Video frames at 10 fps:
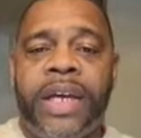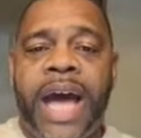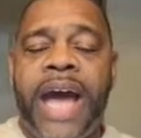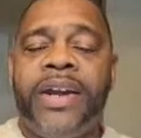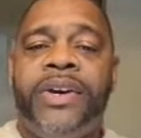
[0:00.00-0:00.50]

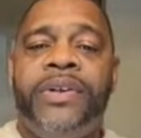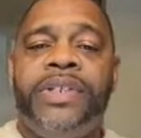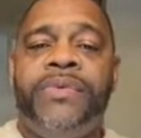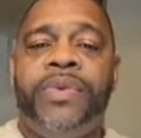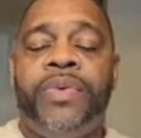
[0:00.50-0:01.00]
I
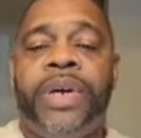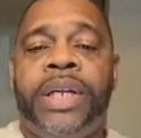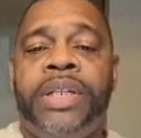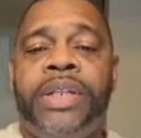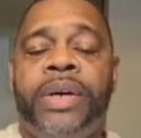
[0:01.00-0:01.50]
encourage
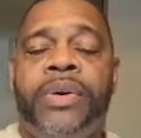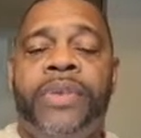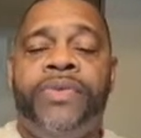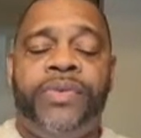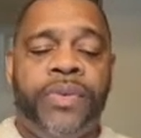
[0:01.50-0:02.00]
everyone, you know,
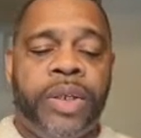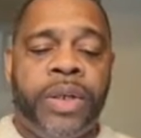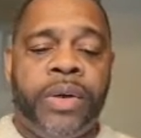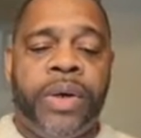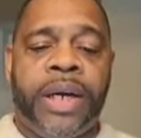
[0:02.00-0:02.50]
if you, you
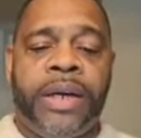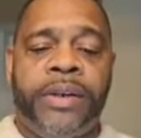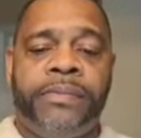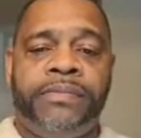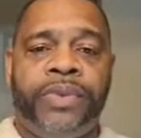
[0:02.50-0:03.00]
know,
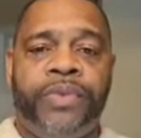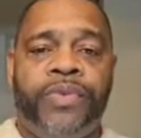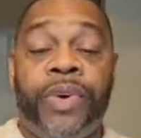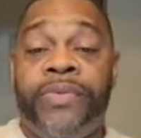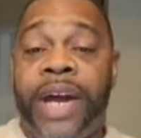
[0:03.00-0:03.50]
um,
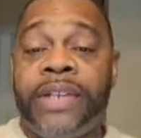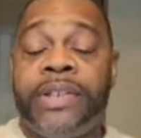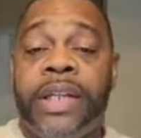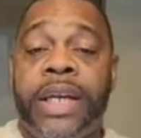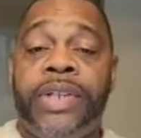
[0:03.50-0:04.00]
for the
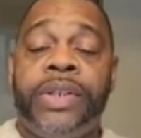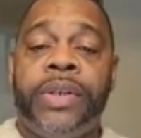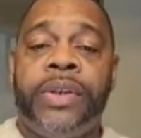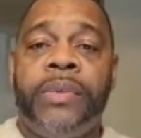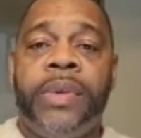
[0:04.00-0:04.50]

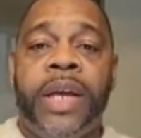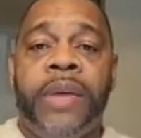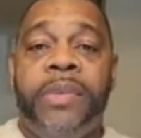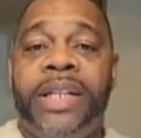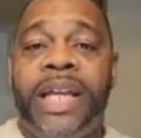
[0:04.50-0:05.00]
vaccination, um,
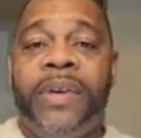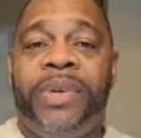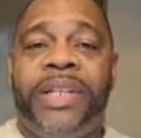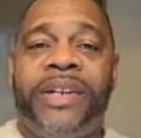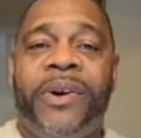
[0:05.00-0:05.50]
be glad when it's